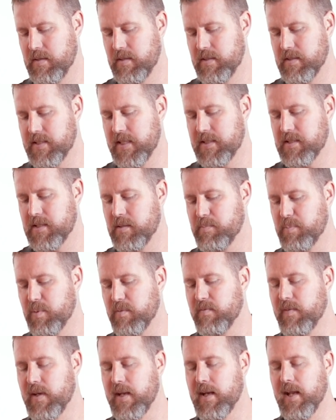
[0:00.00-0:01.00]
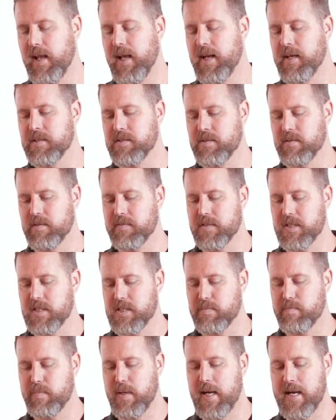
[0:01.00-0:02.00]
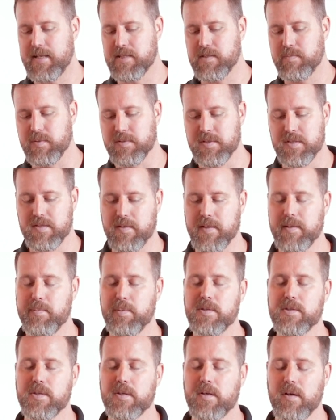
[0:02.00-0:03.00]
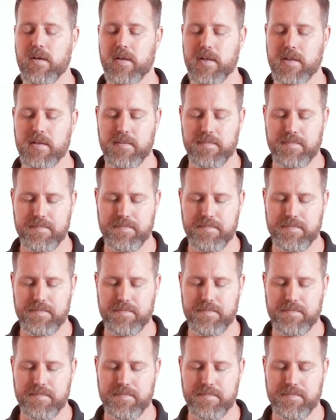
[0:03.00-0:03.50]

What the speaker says: because that's going to prevent any sort of possible slippage occurring.